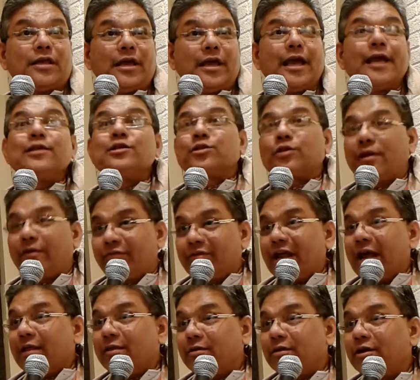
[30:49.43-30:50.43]
the angel of
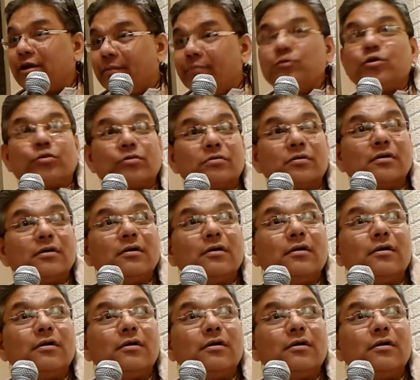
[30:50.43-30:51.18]
death, Yamdut,